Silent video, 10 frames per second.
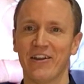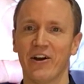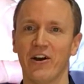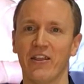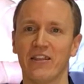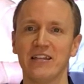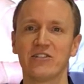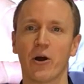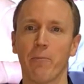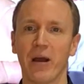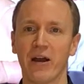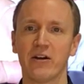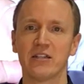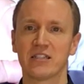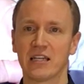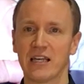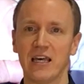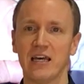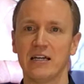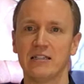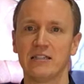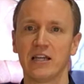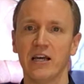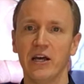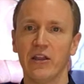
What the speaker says: These are parents and kids.